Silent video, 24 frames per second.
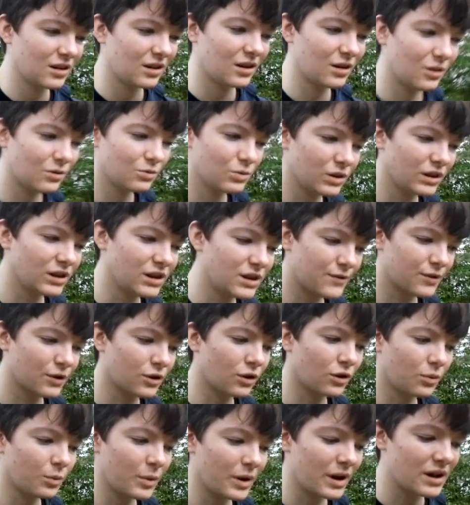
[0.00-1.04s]
a really
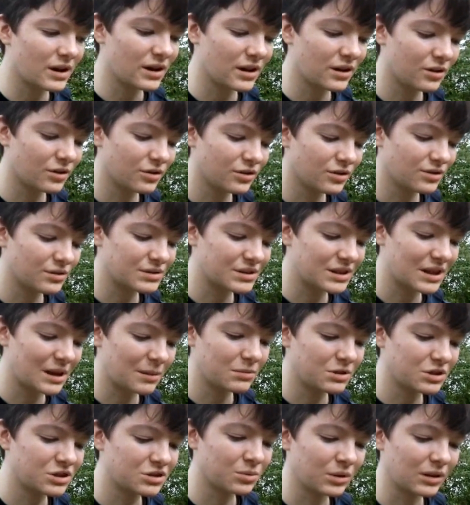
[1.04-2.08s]
difficult way to introduce
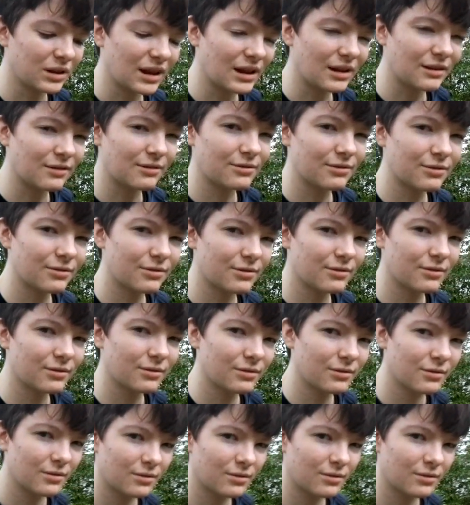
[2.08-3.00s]
them to a life,